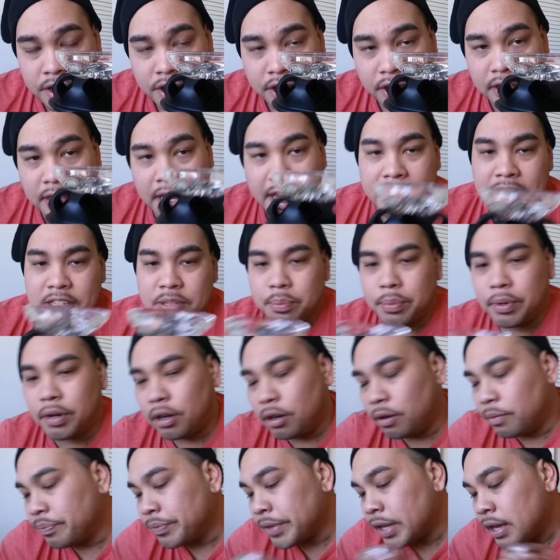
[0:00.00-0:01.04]
your glass
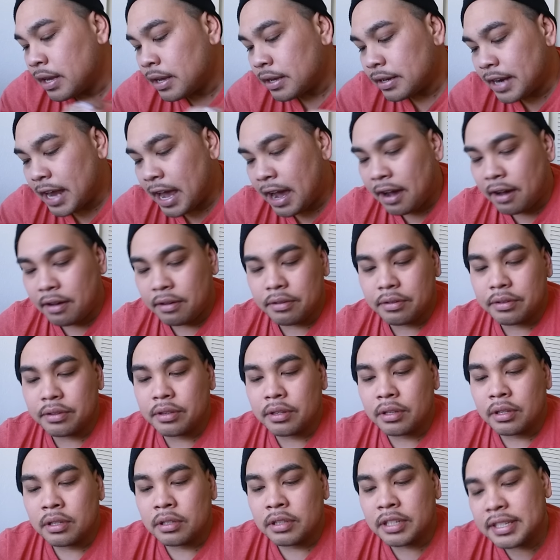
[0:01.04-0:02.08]
bowl. Now,
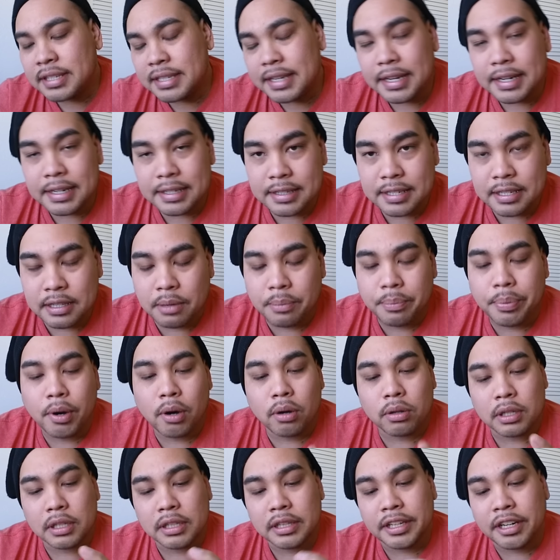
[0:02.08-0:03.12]
let's get into the
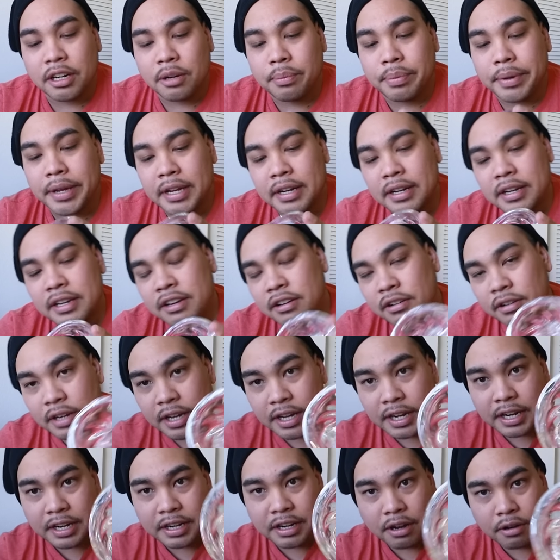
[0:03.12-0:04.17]
bowl a little bit. You're
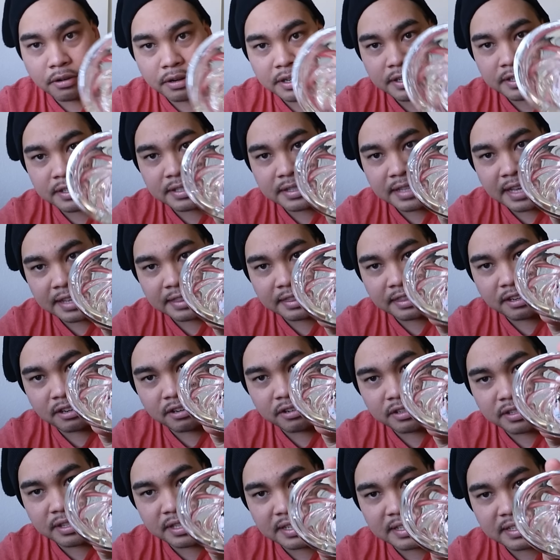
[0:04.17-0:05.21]
going to notice that
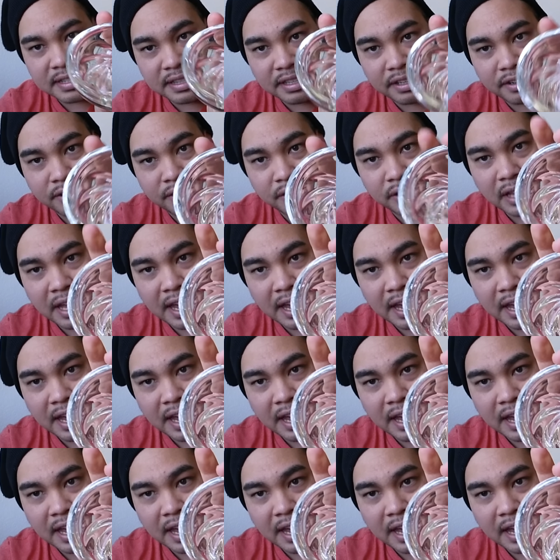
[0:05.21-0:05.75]
there's these little,